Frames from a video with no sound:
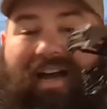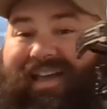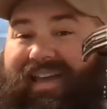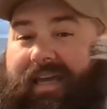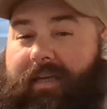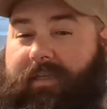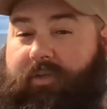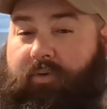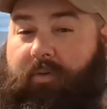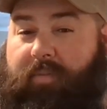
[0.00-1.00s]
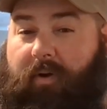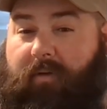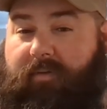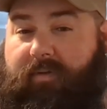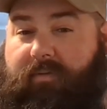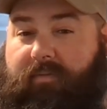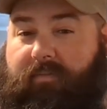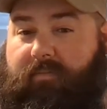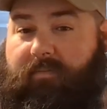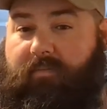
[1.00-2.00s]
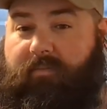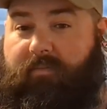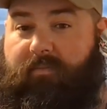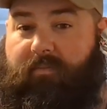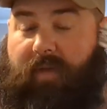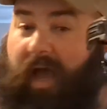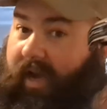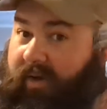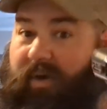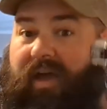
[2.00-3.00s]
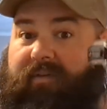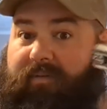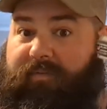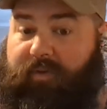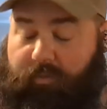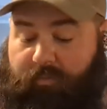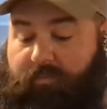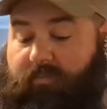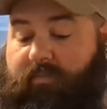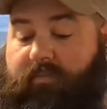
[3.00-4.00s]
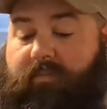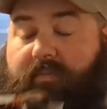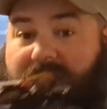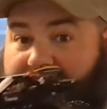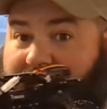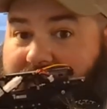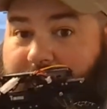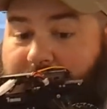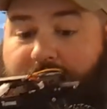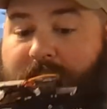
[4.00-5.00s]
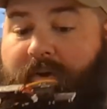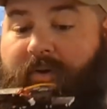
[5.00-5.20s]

I hate Injora parts. I know I have a few. I've got their purple